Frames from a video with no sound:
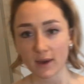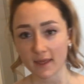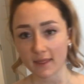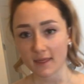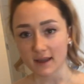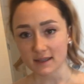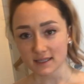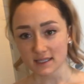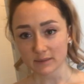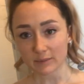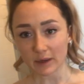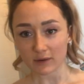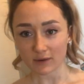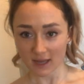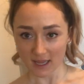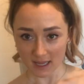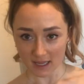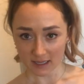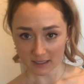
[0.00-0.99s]
that's
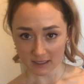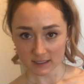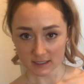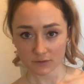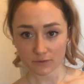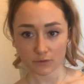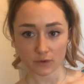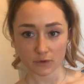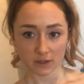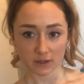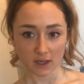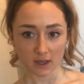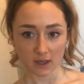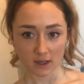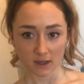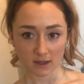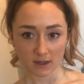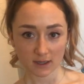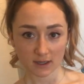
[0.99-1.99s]
about it for the
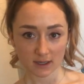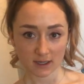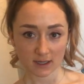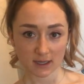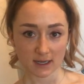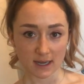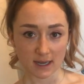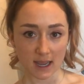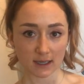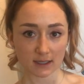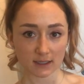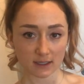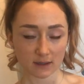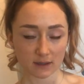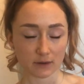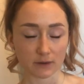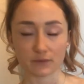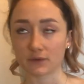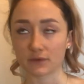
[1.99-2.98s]
neck
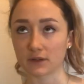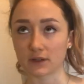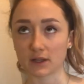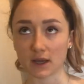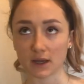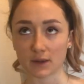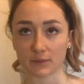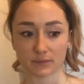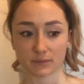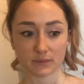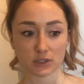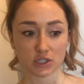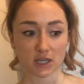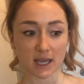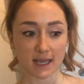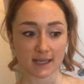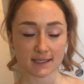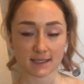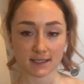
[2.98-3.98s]
or for the
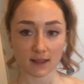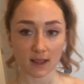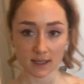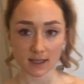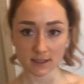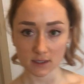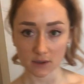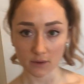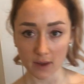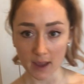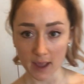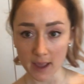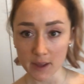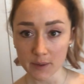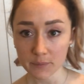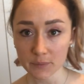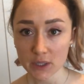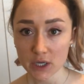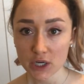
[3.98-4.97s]
chest lines, okay?
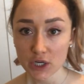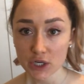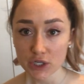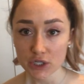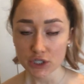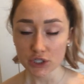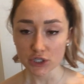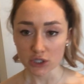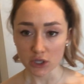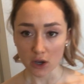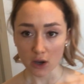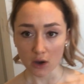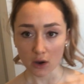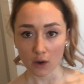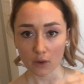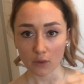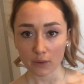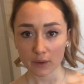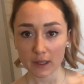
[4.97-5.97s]

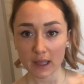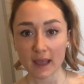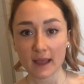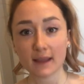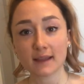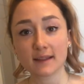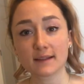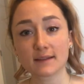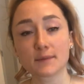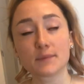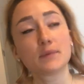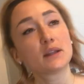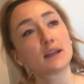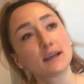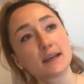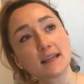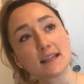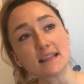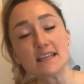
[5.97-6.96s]
So
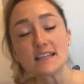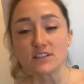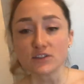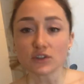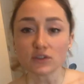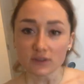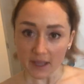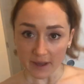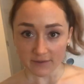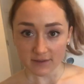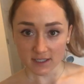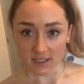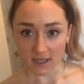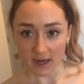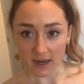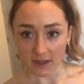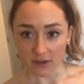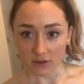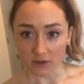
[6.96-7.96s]
these are
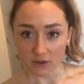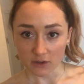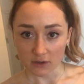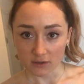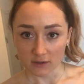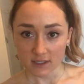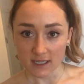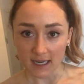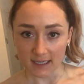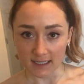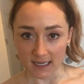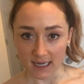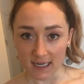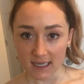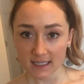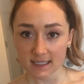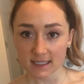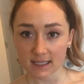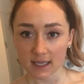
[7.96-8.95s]
lifestyle
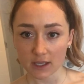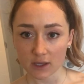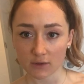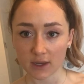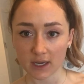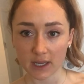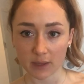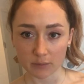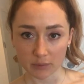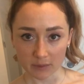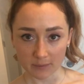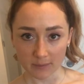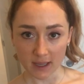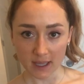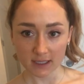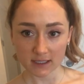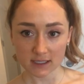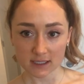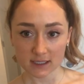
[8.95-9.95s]
techniques that you can
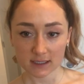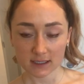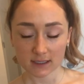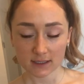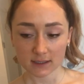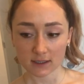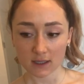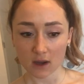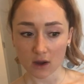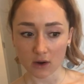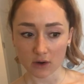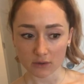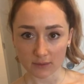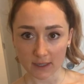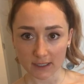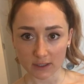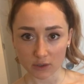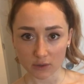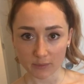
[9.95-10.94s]
implement on a
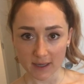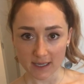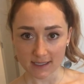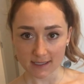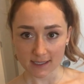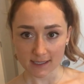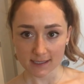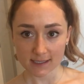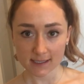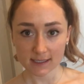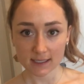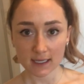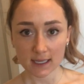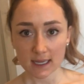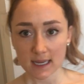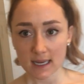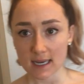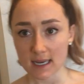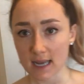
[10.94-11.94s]
regular basis.
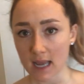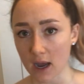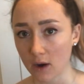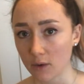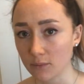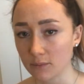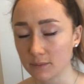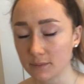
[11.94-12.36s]
Now,